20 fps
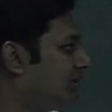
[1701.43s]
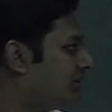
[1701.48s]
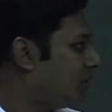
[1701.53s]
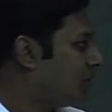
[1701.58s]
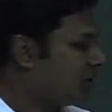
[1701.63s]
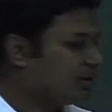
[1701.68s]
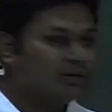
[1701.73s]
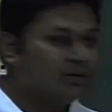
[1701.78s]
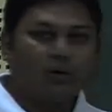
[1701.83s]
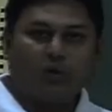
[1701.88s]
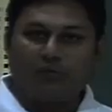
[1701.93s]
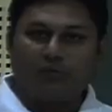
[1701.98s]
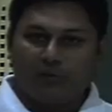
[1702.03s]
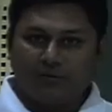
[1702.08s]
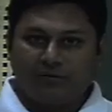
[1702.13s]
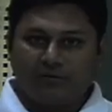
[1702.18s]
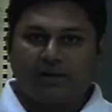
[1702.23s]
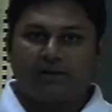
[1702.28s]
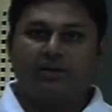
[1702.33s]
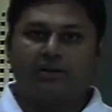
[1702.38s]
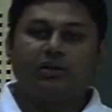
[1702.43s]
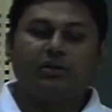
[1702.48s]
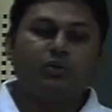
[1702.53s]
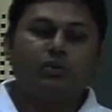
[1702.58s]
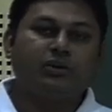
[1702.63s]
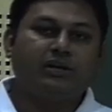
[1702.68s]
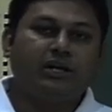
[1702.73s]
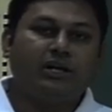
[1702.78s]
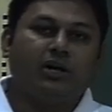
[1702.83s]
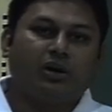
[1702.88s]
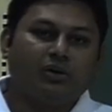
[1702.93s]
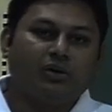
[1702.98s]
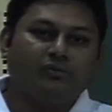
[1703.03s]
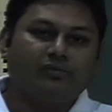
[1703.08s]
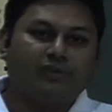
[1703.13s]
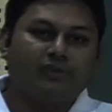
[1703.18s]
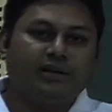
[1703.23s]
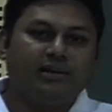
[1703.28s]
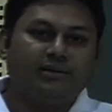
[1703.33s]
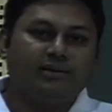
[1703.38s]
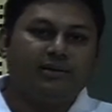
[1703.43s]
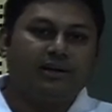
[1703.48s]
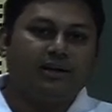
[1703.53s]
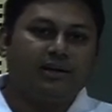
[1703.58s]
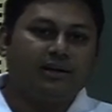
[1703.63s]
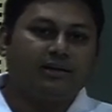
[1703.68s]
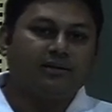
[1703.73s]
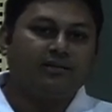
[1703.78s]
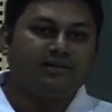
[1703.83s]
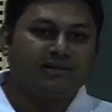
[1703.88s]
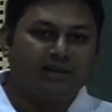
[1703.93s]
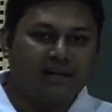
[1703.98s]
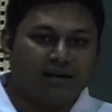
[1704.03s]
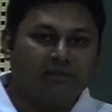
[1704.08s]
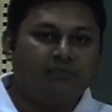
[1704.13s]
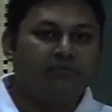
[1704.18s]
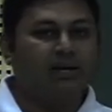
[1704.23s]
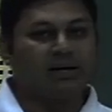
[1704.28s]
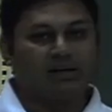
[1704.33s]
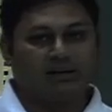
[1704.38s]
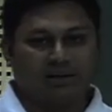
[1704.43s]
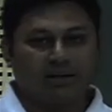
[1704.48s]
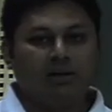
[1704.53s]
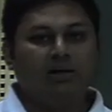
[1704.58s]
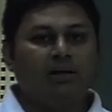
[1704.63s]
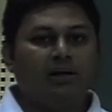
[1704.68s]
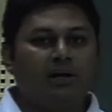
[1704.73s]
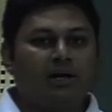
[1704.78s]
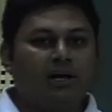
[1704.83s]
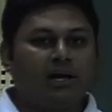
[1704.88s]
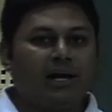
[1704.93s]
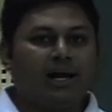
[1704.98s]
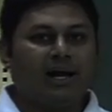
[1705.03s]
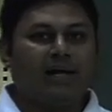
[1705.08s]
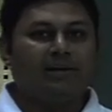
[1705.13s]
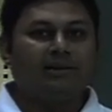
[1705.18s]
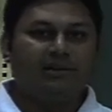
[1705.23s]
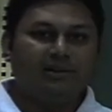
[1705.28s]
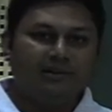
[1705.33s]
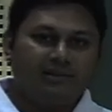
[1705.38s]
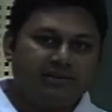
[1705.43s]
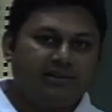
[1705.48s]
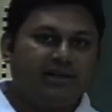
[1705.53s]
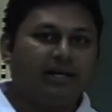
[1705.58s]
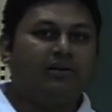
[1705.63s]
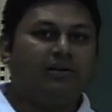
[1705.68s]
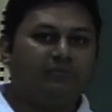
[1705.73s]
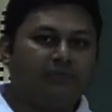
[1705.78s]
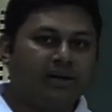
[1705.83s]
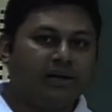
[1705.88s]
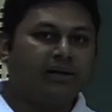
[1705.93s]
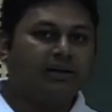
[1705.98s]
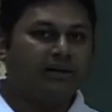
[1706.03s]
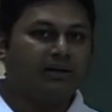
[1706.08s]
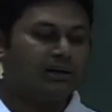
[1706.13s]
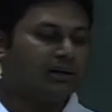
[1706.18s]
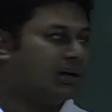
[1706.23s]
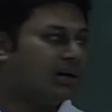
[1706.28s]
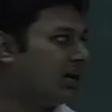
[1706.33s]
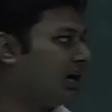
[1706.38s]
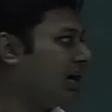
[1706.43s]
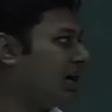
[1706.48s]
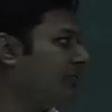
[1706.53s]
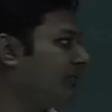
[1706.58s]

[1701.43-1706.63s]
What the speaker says: not a normal vector you think of, it is a state vector, and this state vector are